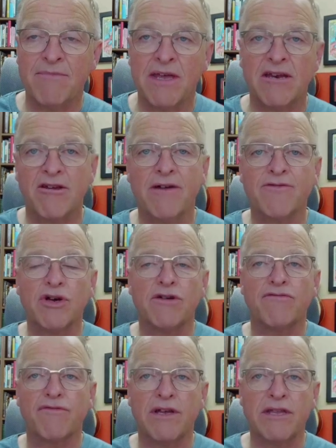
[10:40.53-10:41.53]
Now, I have a
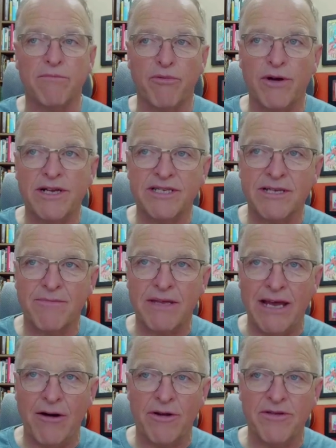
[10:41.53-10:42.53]
good friend that pointed
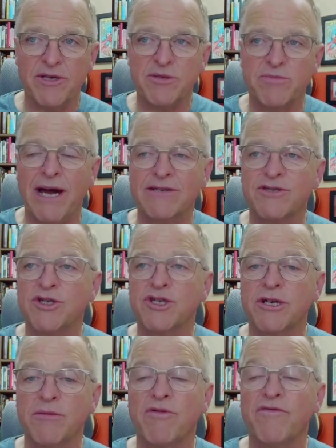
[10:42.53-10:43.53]
something out on this passage
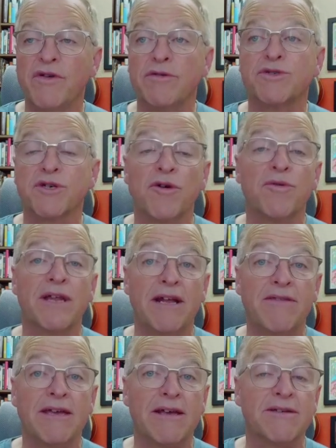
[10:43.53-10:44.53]
a number of years ago that I
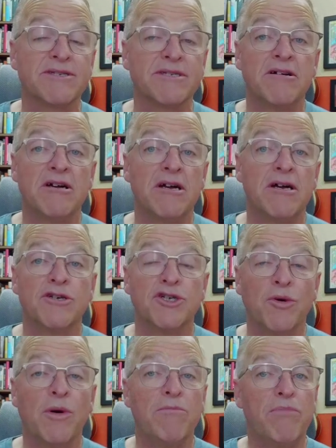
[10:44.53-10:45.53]
think is
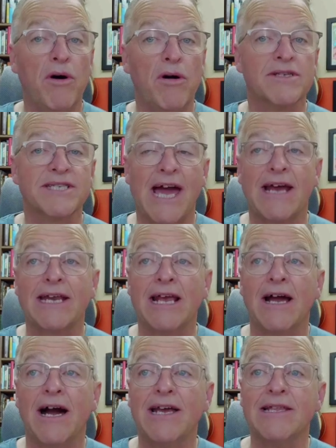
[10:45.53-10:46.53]
showing Paul's
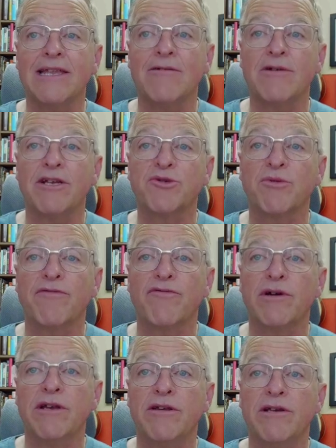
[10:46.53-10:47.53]
acting kindly when he's
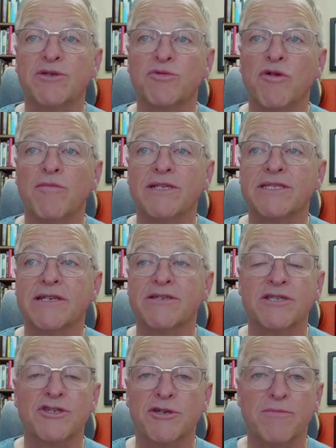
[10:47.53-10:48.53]
referring to his Roman
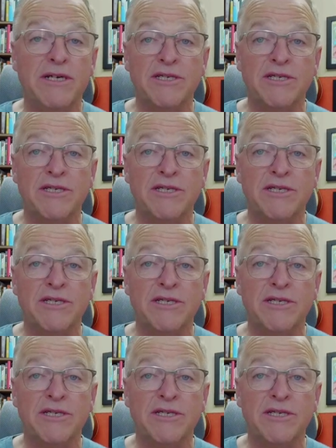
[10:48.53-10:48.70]
citizenship.